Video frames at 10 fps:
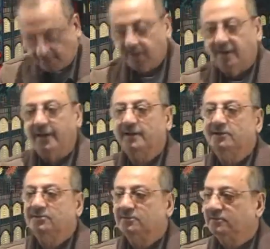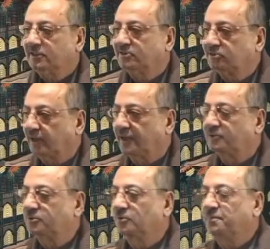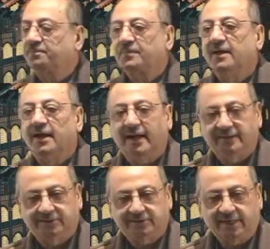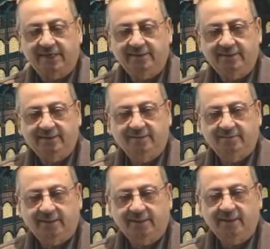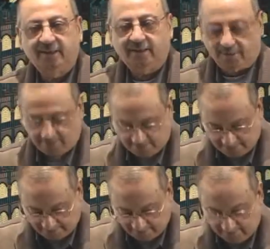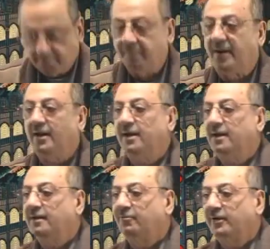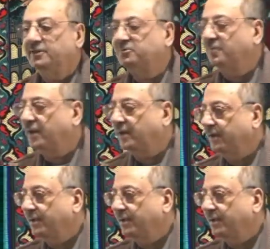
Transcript: Let us just try to understand, brother. Ma'a, what is ma'a?